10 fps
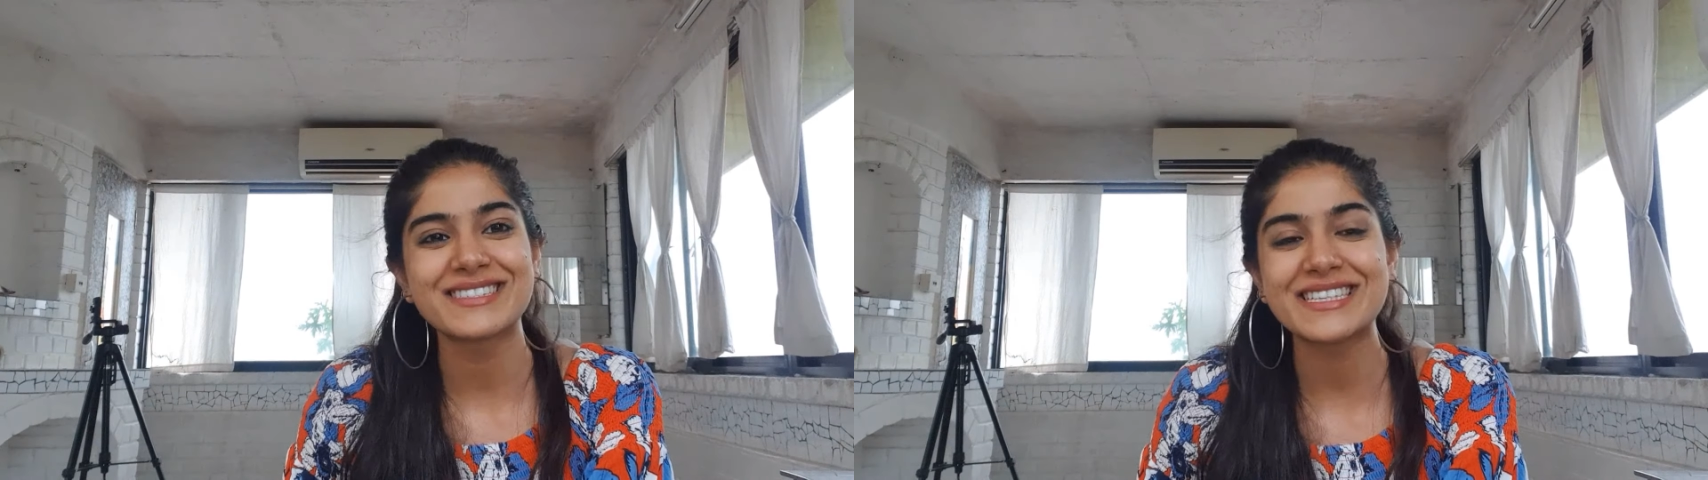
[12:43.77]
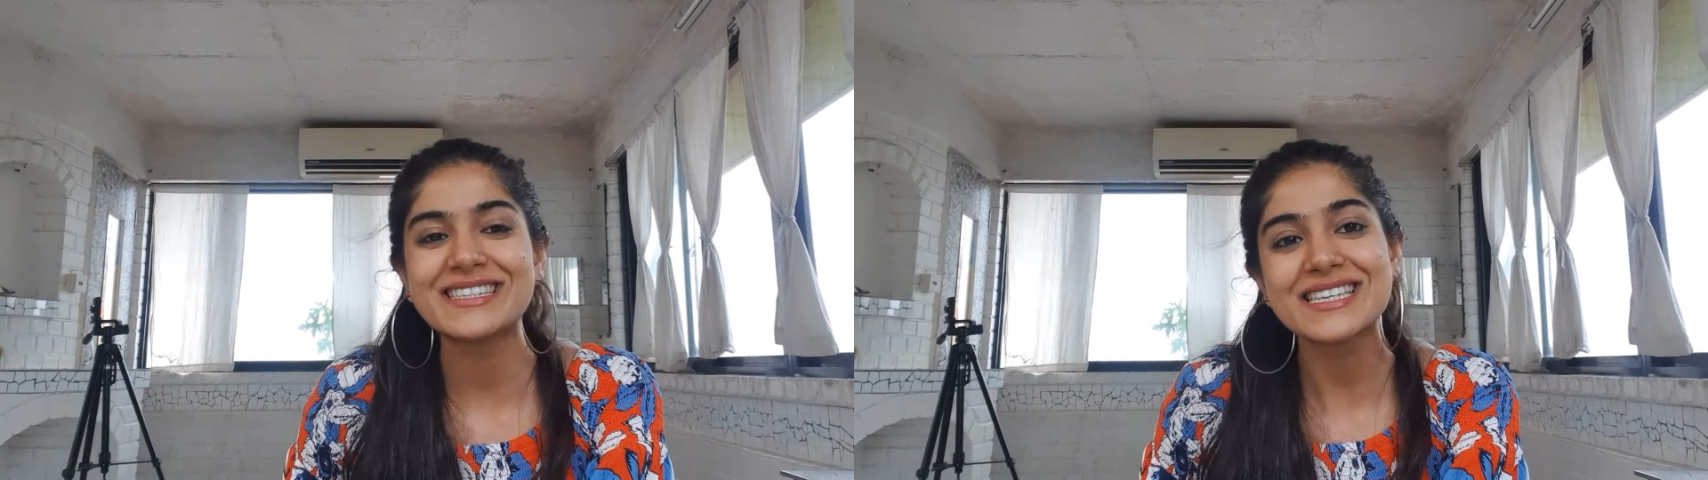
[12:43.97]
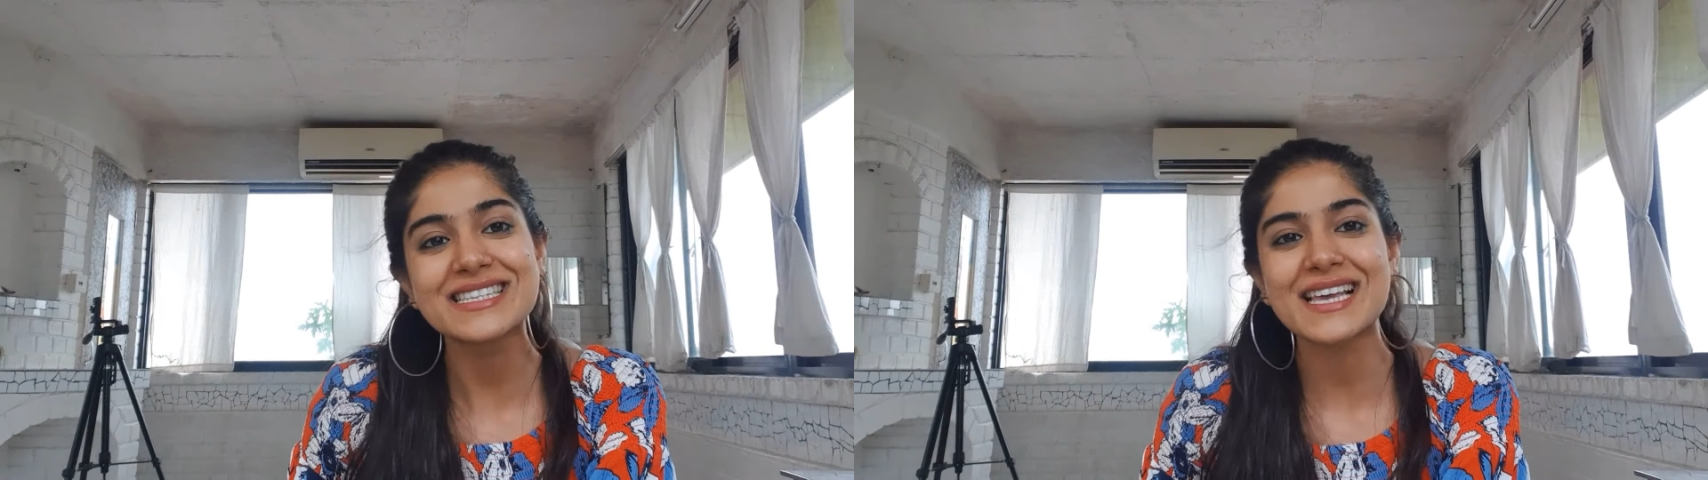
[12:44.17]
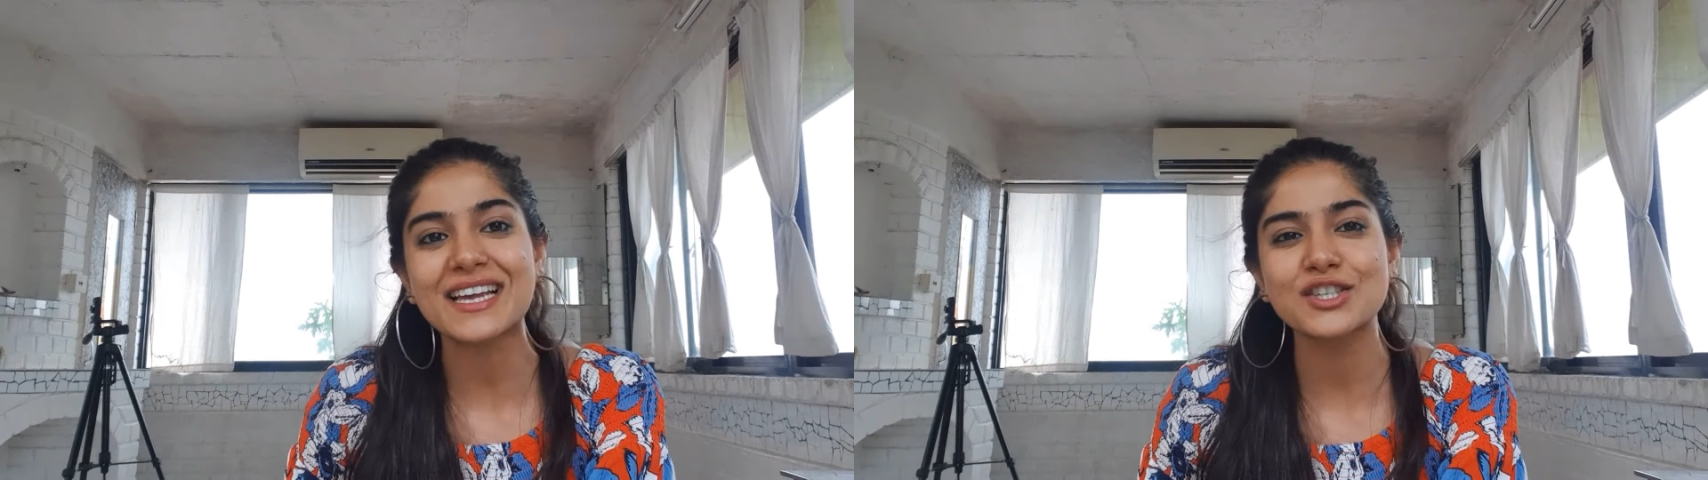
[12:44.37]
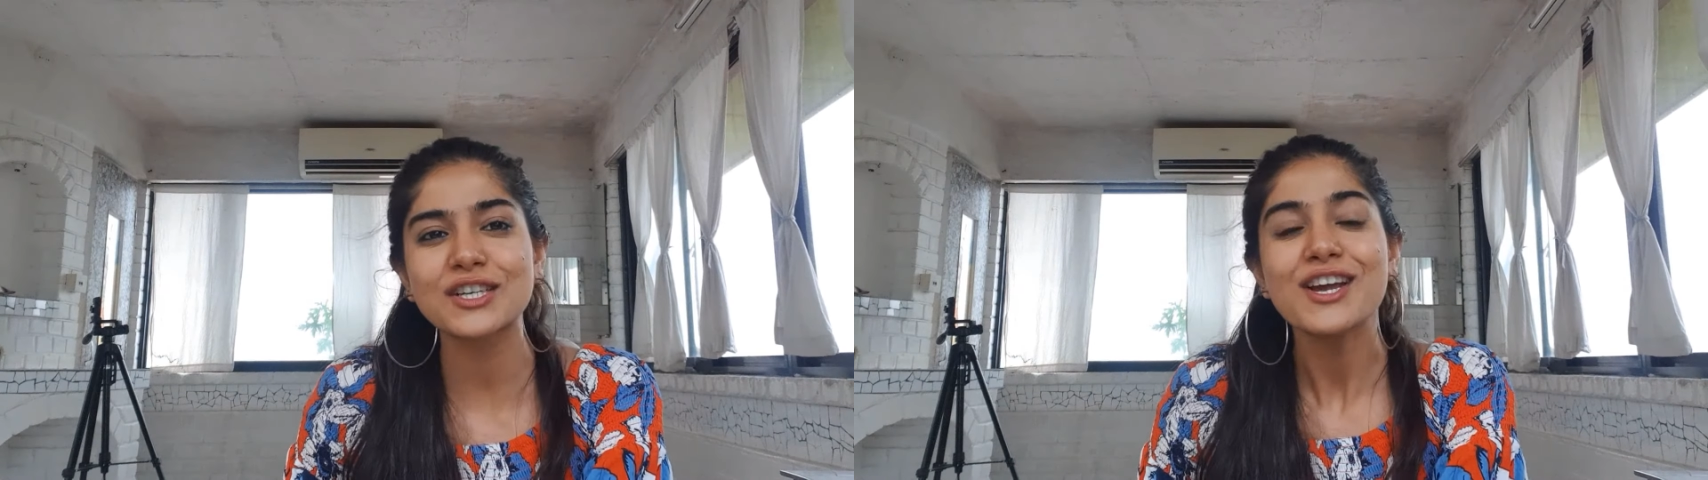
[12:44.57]
In this
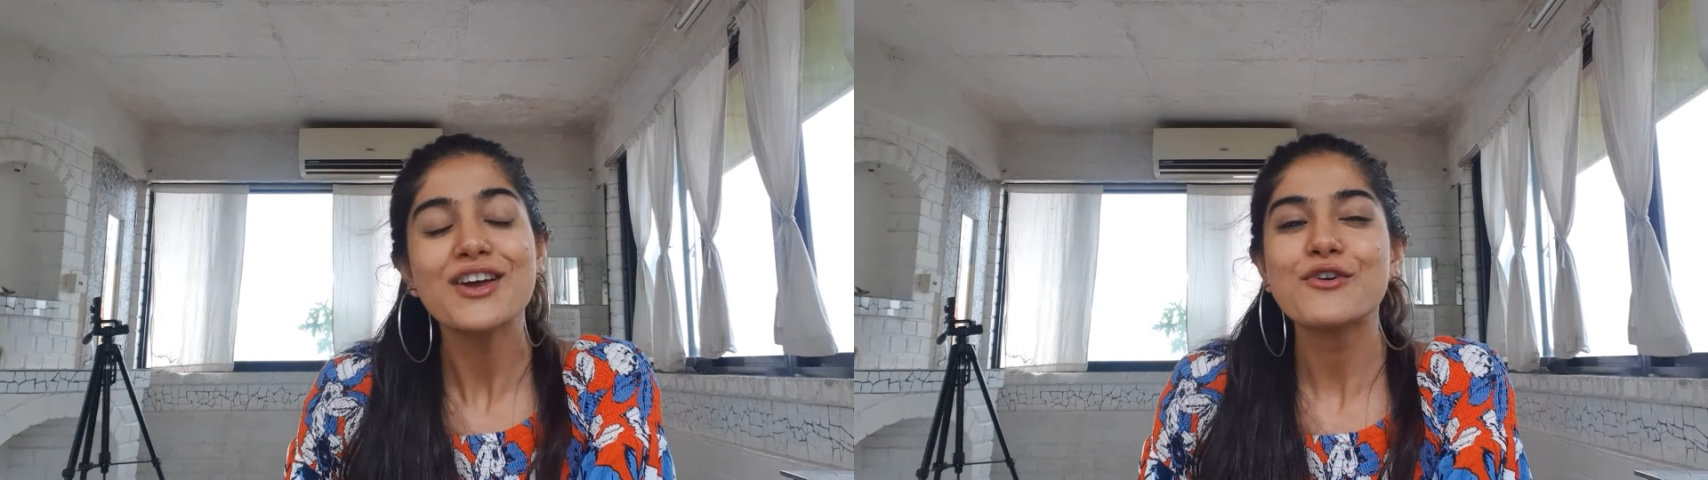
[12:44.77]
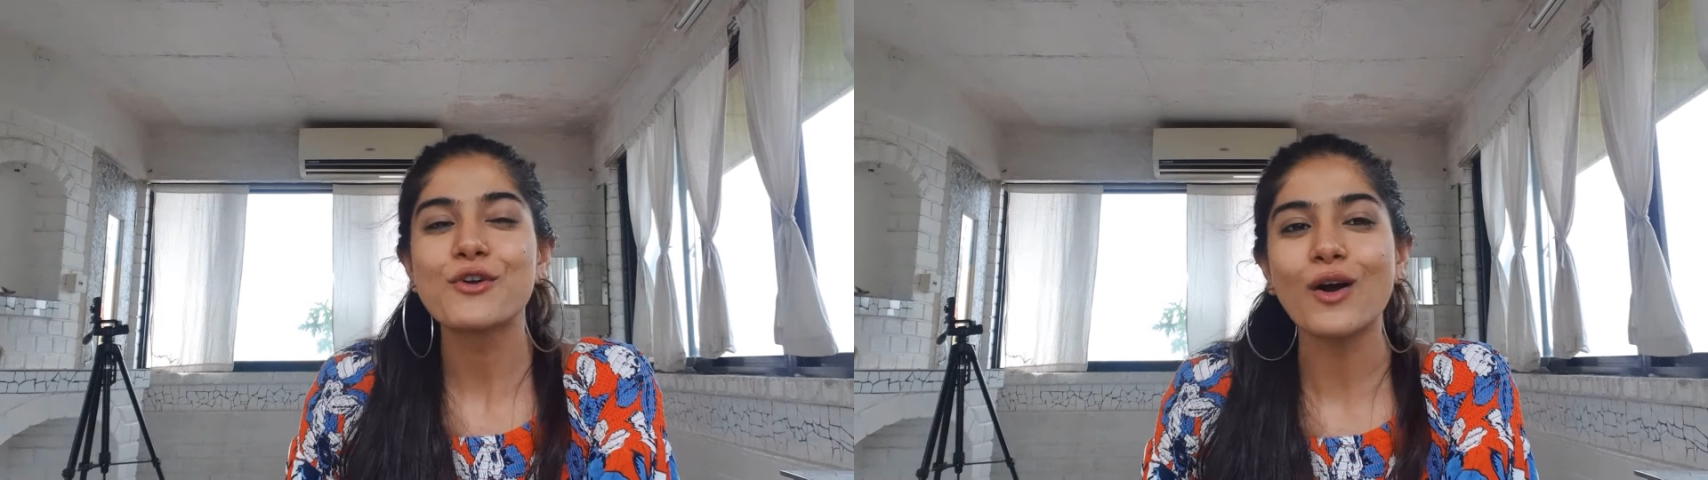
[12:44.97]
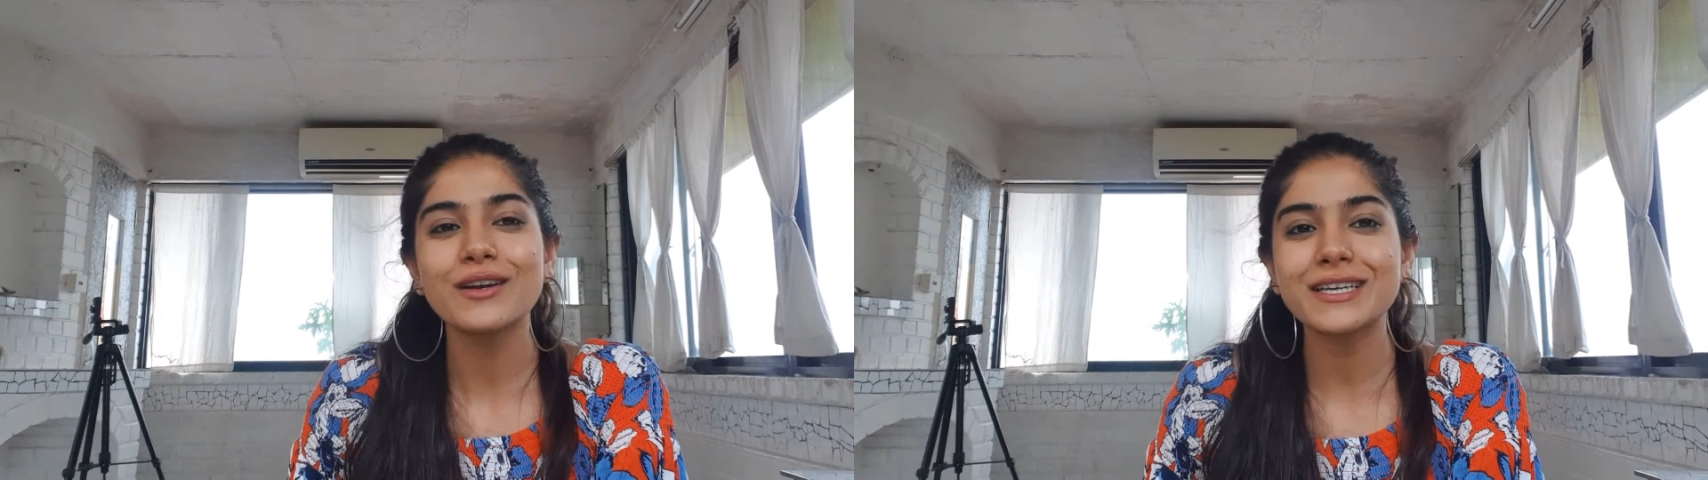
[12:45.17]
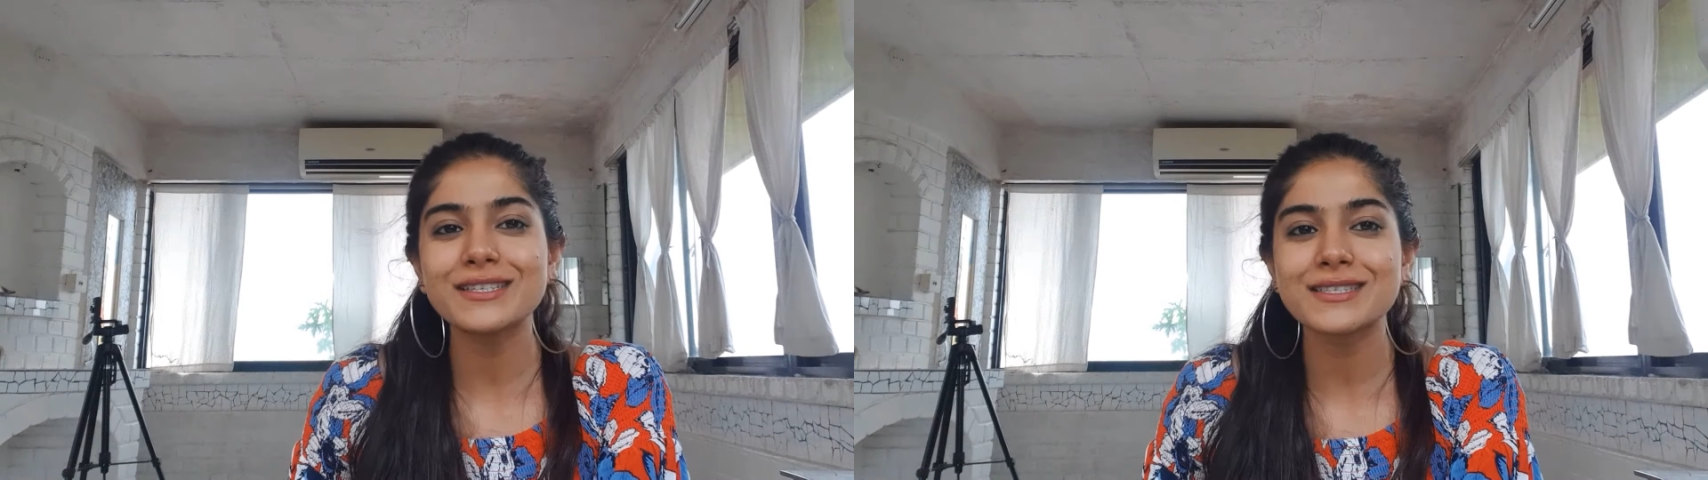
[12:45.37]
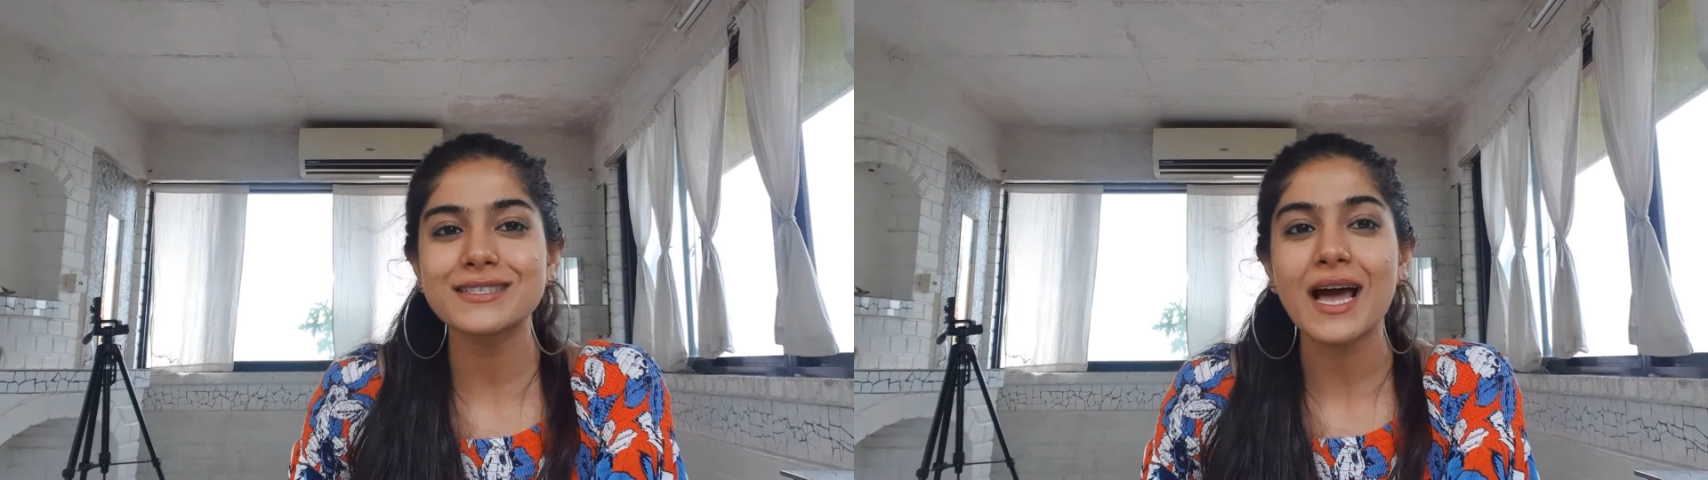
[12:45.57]
section, Ron teaches